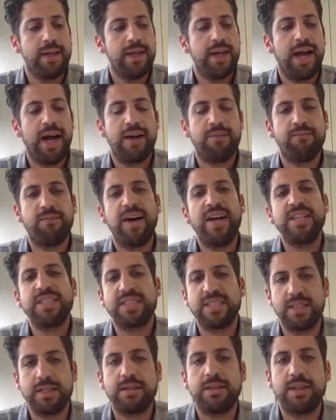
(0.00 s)

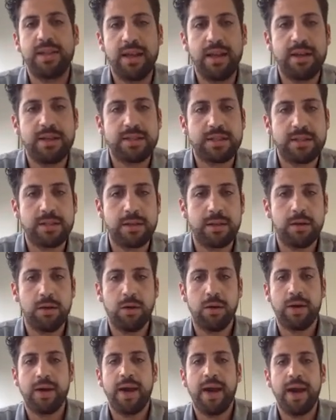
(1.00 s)
advanced things,
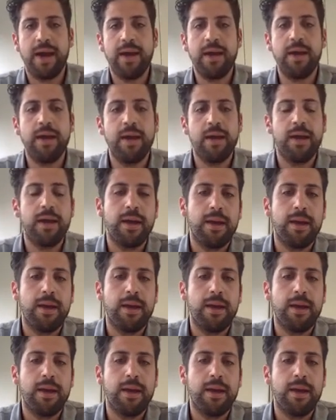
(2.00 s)
okay?